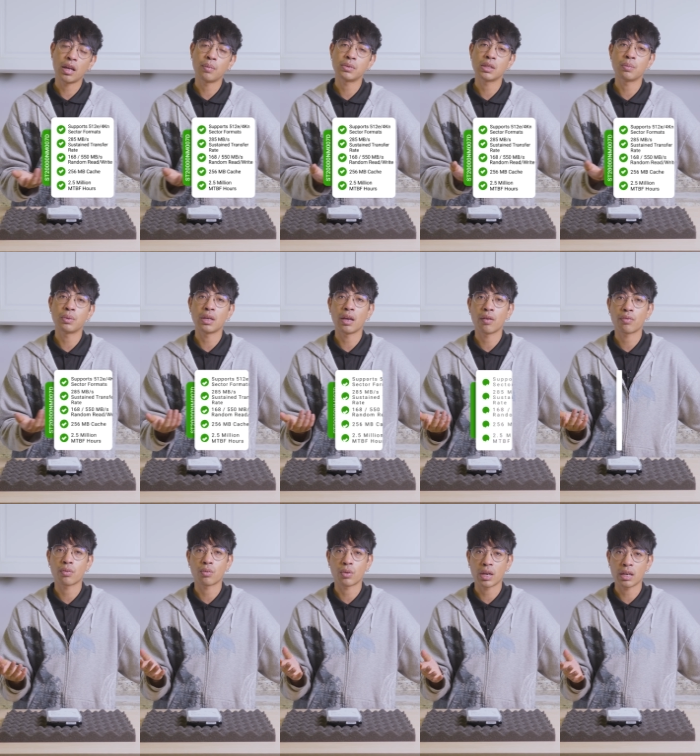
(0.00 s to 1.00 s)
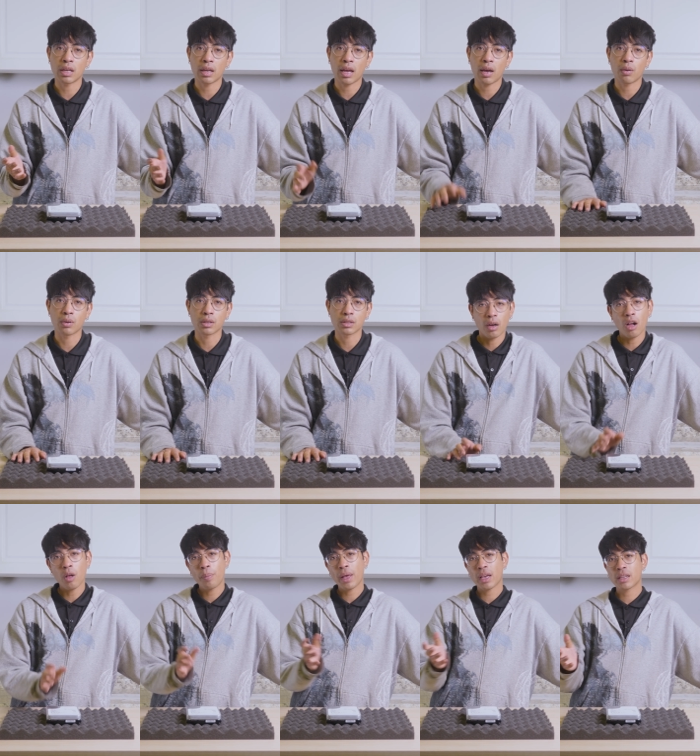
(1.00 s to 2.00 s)
MTBF rating hours.
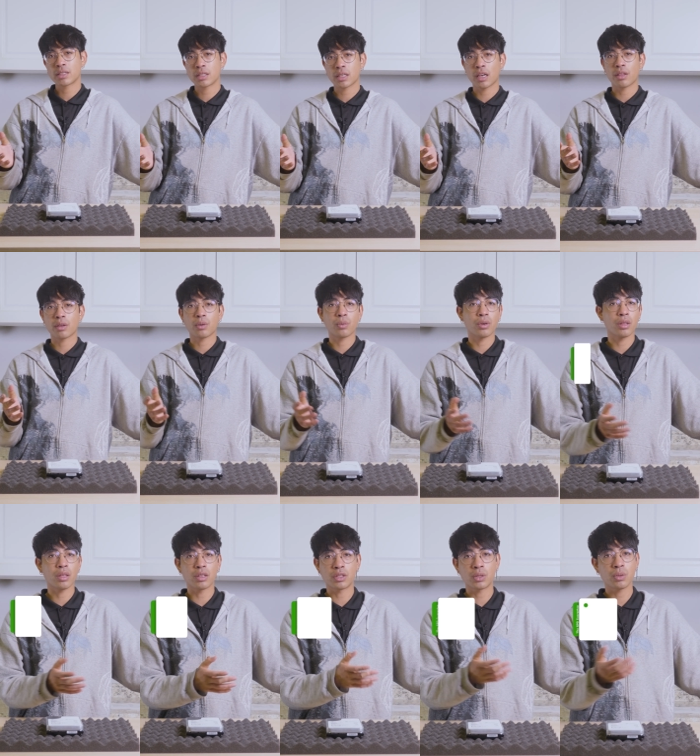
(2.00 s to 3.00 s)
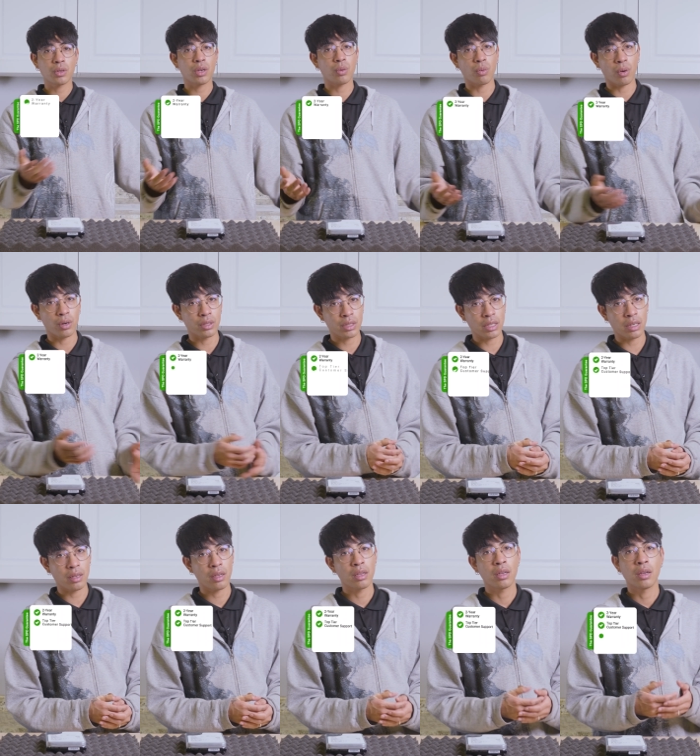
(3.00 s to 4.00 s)
All packaged together with a two-year
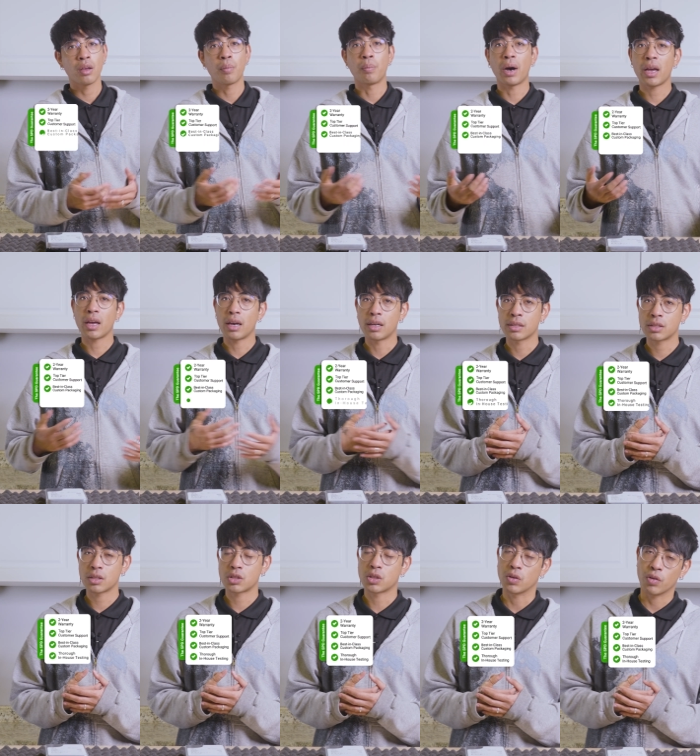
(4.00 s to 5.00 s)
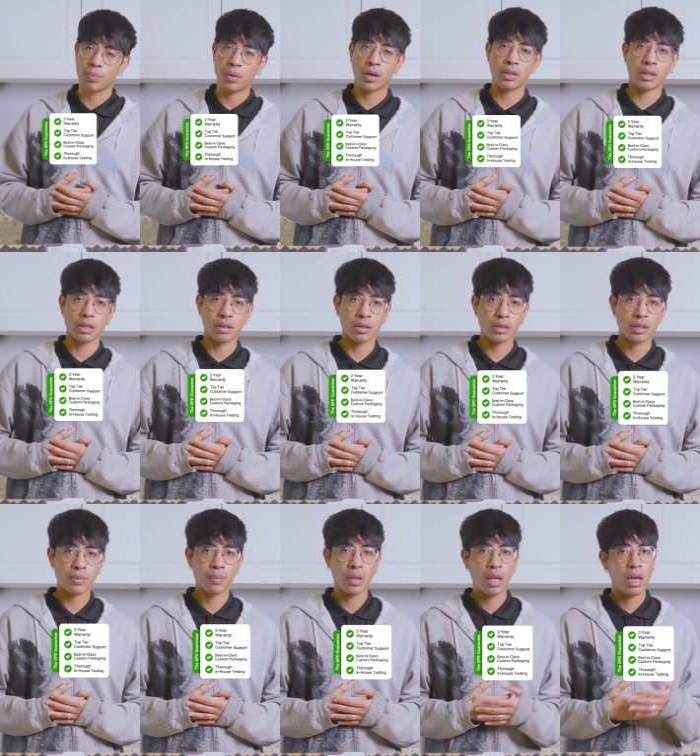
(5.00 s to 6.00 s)
warranty by us server part deals,
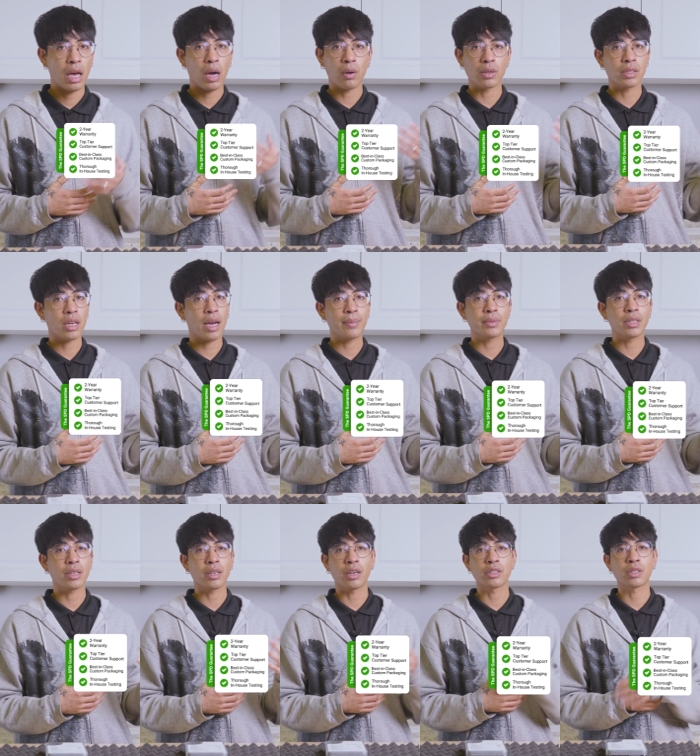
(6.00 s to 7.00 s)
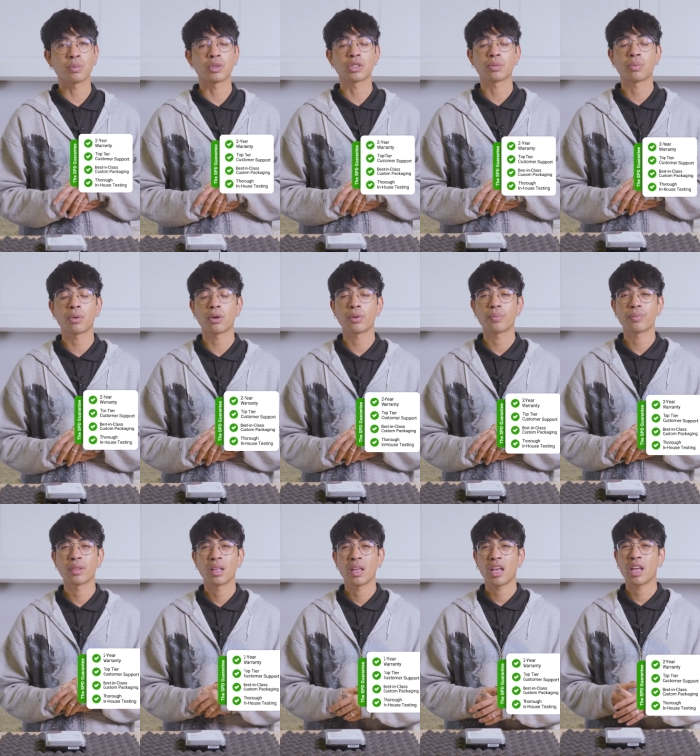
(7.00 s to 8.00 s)
our top tier customer support,
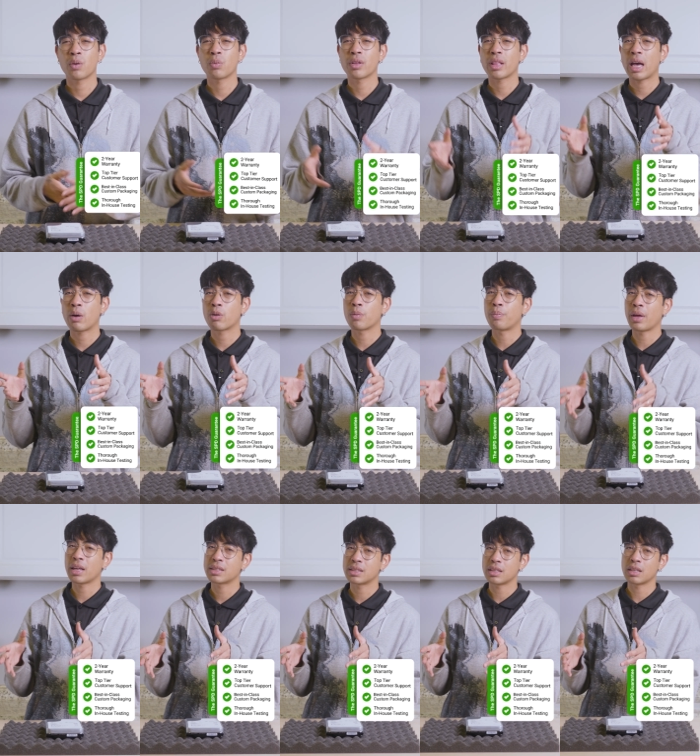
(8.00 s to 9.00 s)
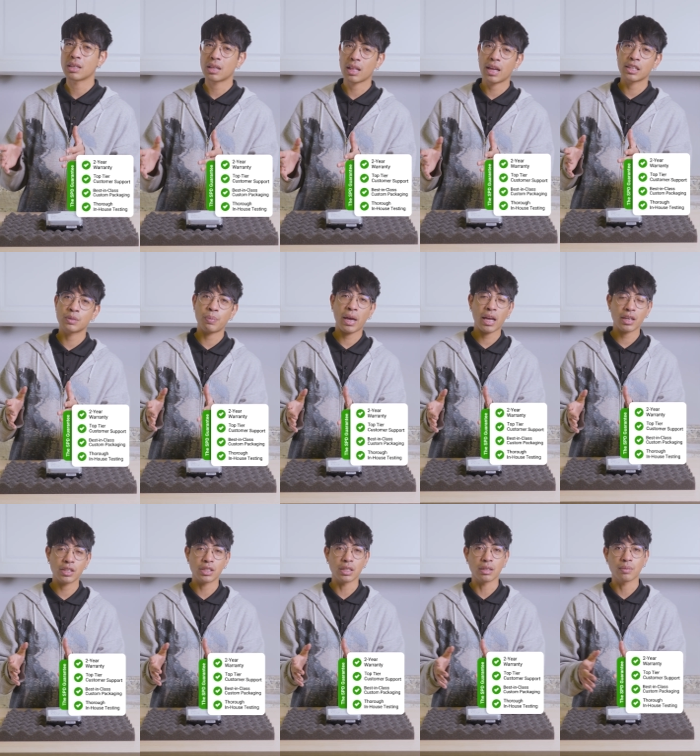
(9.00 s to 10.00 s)
and with our best in class
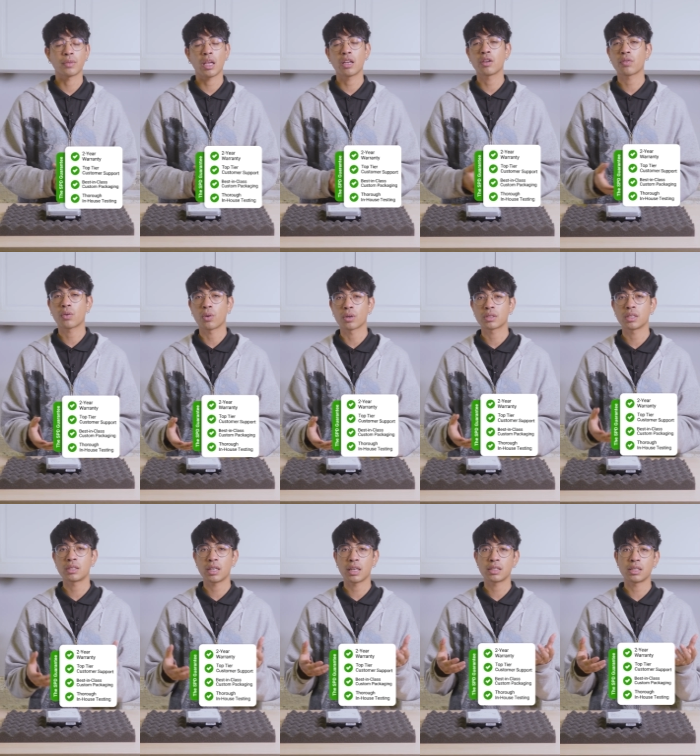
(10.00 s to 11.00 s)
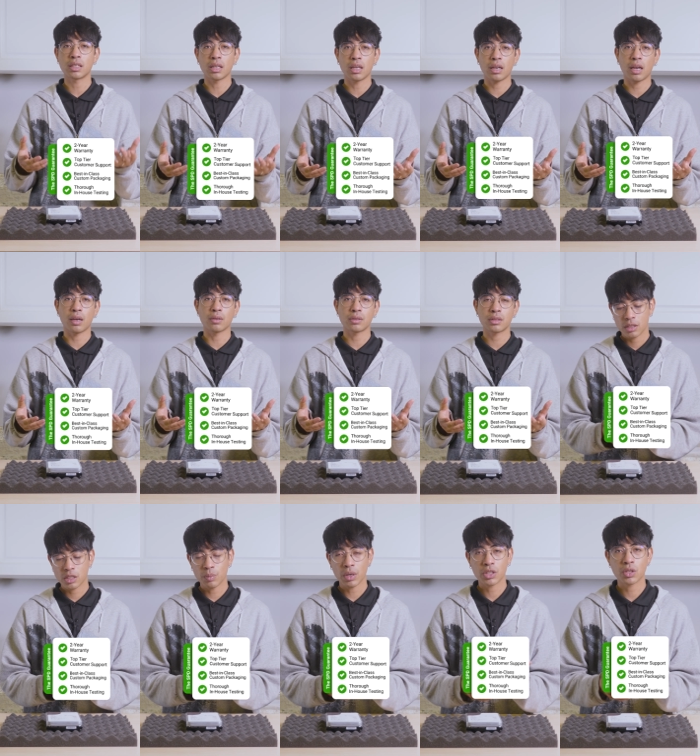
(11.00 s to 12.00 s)
packaging. And of course the testing in-house
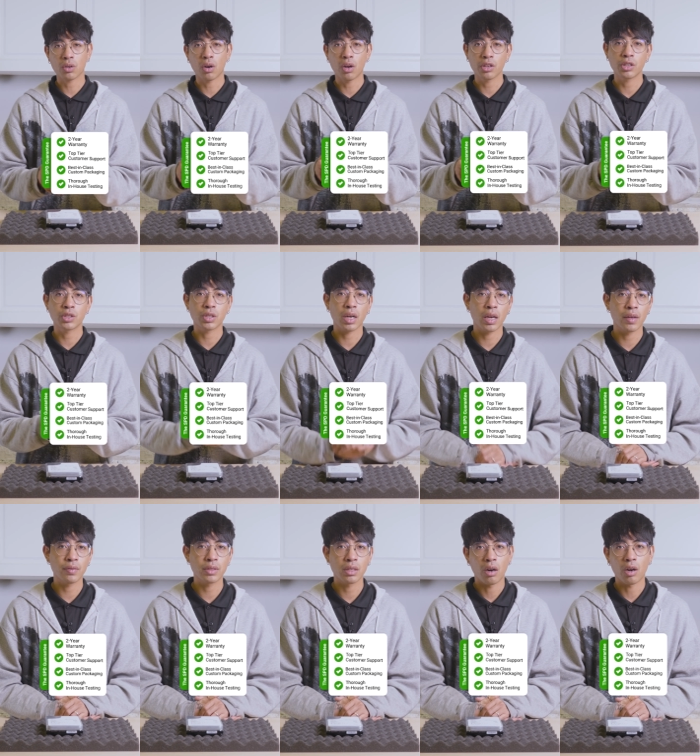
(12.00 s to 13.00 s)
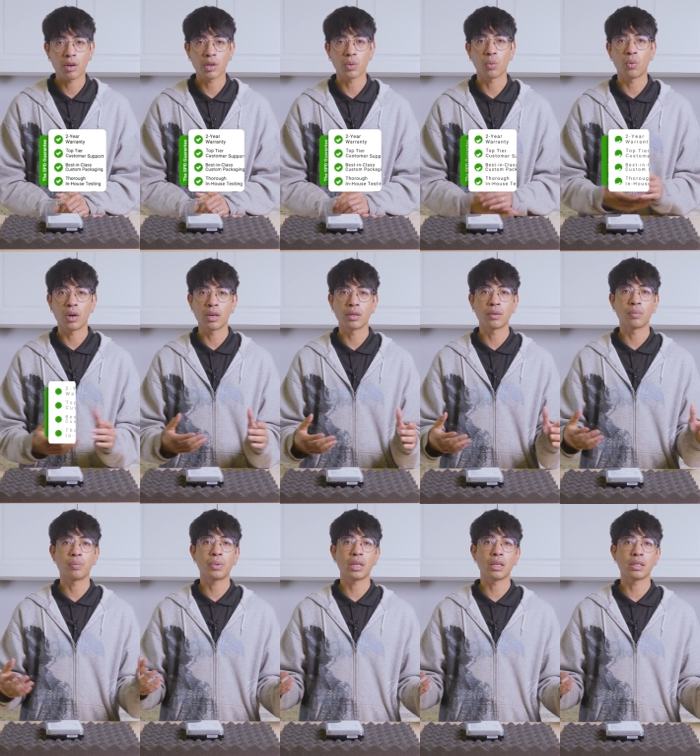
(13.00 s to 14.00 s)
to make sure all your drives are in one
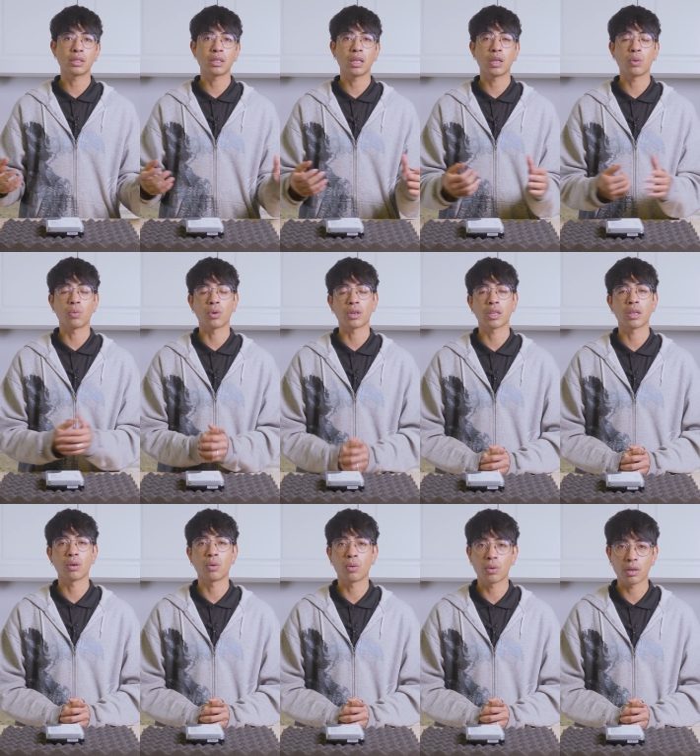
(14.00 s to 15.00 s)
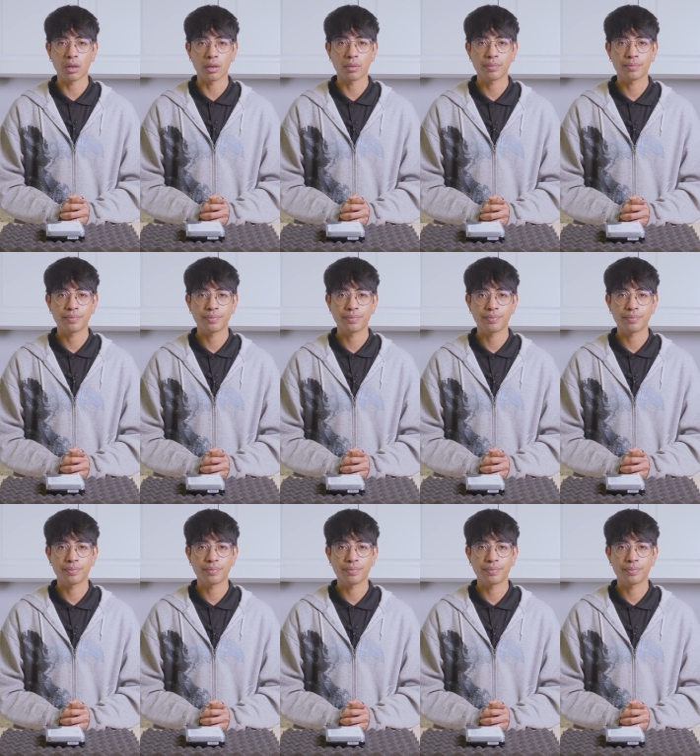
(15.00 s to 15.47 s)
piece in working order.